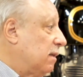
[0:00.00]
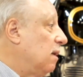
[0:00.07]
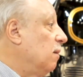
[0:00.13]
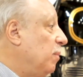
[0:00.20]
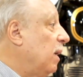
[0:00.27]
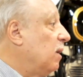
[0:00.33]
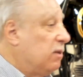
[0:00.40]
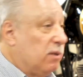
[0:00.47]

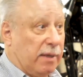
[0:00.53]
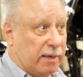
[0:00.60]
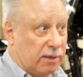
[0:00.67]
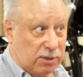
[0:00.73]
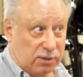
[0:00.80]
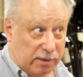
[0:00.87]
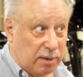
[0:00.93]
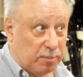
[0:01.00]
compared to like
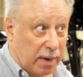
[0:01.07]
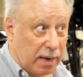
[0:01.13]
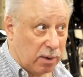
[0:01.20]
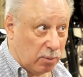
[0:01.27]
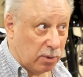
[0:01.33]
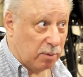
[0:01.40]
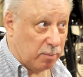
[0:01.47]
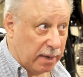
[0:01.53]
a street
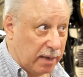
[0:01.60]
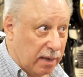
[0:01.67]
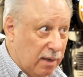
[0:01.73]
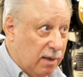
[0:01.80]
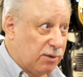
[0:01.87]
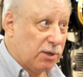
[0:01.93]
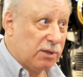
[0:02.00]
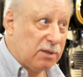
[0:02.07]
bike would be,
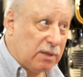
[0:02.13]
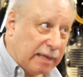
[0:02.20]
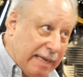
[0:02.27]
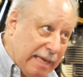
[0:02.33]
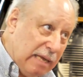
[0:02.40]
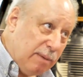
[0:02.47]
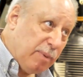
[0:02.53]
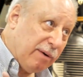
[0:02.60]
just to
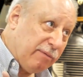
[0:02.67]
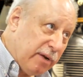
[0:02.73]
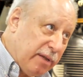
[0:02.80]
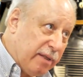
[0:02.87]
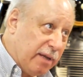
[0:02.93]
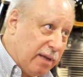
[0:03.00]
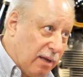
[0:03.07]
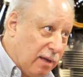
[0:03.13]
keep
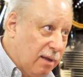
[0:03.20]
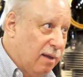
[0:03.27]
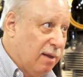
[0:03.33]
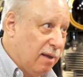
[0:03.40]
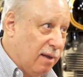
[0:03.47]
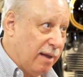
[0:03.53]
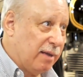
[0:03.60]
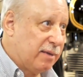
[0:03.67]
everything
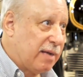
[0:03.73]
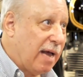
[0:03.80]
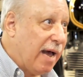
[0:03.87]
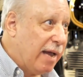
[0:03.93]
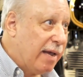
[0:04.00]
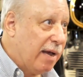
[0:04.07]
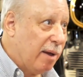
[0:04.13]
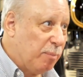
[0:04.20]
as
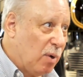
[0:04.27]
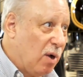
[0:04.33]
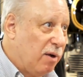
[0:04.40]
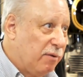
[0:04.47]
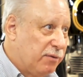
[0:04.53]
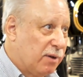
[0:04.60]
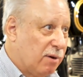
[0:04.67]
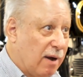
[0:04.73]
high up
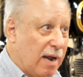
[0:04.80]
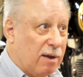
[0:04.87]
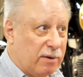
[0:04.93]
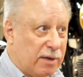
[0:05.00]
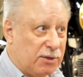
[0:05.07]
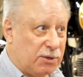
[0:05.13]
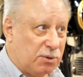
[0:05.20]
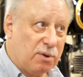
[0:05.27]
off the
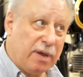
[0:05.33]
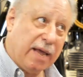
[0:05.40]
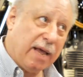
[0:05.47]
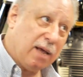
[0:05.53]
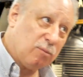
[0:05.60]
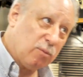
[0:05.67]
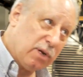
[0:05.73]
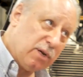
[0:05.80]
ground as you
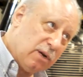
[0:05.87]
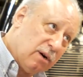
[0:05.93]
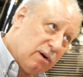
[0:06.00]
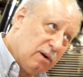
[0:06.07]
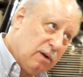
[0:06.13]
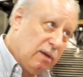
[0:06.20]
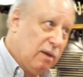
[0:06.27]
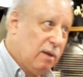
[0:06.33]
can when
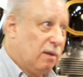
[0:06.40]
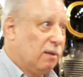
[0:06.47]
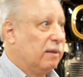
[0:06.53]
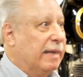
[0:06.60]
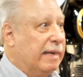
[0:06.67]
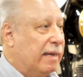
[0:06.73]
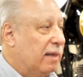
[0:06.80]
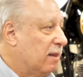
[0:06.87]
you're
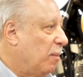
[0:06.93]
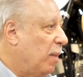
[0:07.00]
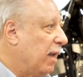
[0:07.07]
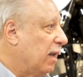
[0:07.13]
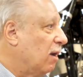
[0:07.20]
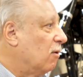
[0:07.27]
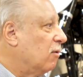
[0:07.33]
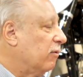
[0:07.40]
leaning the
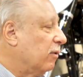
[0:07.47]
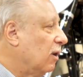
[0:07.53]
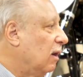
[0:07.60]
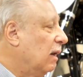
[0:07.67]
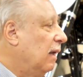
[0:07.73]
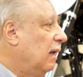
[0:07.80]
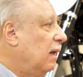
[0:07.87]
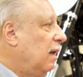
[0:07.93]
bike over.
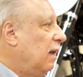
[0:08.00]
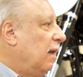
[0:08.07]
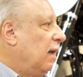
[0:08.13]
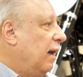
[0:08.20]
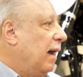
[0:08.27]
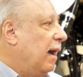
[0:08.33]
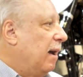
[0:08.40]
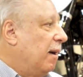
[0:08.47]

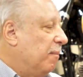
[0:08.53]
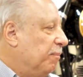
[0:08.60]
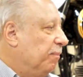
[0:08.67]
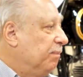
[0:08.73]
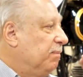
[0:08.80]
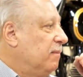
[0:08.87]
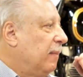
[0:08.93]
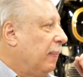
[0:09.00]

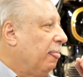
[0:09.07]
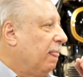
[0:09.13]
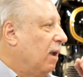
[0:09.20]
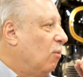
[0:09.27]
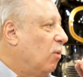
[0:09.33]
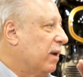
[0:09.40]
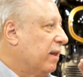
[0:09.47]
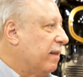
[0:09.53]

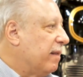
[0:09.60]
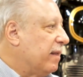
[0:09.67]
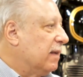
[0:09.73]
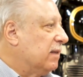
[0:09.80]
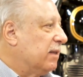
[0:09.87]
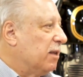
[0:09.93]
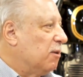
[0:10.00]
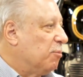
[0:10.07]
One of the
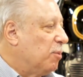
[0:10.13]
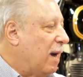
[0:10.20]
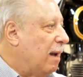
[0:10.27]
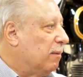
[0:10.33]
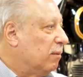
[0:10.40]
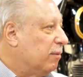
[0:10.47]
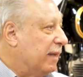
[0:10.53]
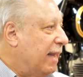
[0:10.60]
things that you
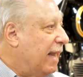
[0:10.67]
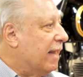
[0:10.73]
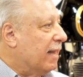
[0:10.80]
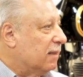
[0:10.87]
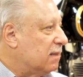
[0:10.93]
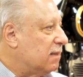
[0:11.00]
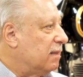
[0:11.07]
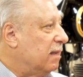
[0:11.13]
probably
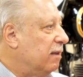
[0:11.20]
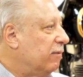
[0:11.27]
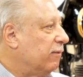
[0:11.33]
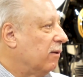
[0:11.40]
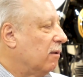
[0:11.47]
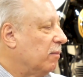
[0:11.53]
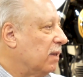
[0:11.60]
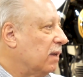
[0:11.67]
can't see
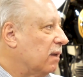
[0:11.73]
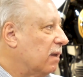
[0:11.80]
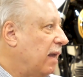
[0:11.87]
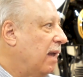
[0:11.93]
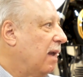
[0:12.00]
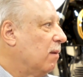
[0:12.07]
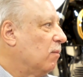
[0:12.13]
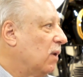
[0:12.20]
from the
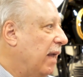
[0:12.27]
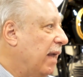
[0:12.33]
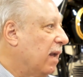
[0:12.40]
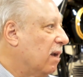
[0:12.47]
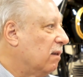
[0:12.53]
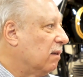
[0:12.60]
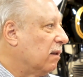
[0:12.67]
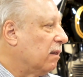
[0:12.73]
camera
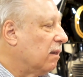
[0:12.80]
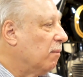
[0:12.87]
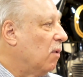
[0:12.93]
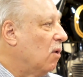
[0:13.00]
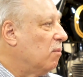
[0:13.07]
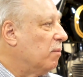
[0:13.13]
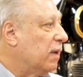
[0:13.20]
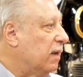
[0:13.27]
angle at the
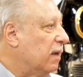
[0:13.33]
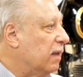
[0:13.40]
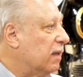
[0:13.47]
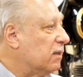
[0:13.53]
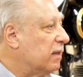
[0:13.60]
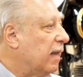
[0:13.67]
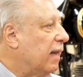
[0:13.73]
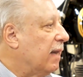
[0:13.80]
moment
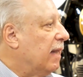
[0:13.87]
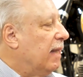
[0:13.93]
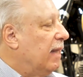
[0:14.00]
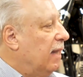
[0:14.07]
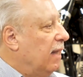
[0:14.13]
is that